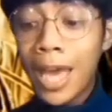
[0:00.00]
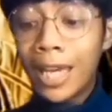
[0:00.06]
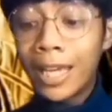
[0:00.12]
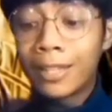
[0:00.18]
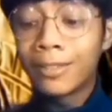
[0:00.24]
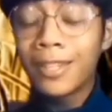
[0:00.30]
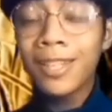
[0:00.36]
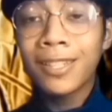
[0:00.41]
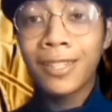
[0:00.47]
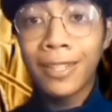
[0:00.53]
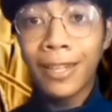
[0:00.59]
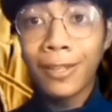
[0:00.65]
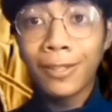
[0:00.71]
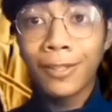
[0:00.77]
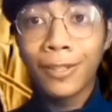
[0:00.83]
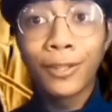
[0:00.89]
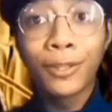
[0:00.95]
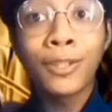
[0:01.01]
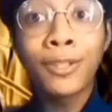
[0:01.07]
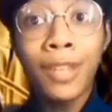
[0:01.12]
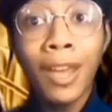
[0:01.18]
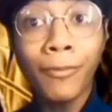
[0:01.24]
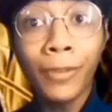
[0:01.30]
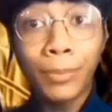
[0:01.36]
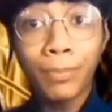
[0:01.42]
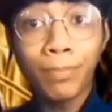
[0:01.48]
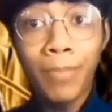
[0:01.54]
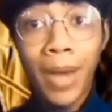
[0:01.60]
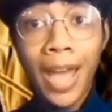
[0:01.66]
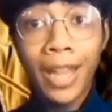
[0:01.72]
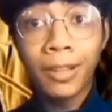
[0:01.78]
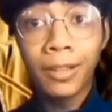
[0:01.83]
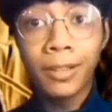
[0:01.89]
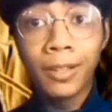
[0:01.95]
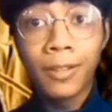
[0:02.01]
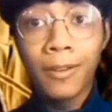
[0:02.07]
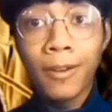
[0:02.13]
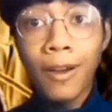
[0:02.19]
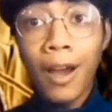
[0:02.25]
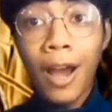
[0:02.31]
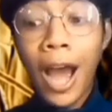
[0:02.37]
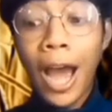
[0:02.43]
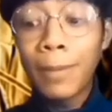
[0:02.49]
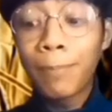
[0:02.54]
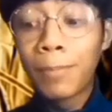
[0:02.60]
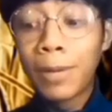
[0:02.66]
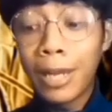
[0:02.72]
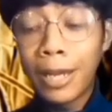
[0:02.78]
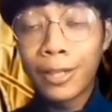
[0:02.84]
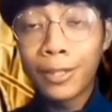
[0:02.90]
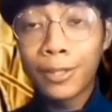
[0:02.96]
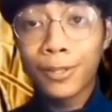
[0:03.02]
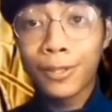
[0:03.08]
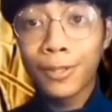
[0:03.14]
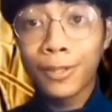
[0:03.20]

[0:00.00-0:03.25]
In this case, in the seventh battle, I placed